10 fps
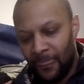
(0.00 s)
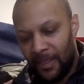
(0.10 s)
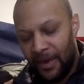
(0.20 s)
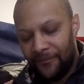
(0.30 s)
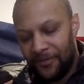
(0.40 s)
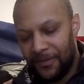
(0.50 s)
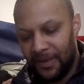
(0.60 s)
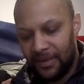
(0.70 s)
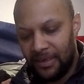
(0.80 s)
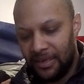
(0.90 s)

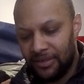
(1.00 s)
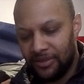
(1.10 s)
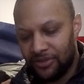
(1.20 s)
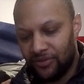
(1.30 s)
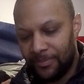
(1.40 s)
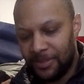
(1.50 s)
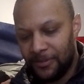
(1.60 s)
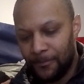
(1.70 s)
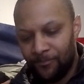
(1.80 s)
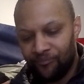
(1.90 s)
everything in the
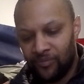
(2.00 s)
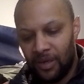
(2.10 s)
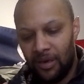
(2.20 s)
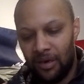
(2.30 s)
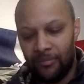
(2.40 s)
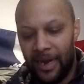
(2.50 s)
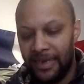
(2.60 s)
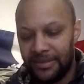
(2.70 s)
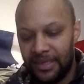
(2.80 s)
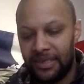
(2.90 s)
description. I
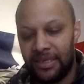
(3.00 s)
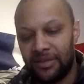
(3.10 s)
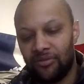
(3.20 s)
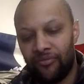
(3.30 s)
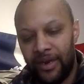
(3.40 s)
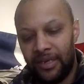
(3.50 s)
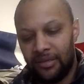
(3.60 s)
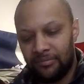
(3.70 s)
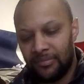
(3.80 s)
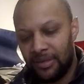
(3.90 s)
did get the Radium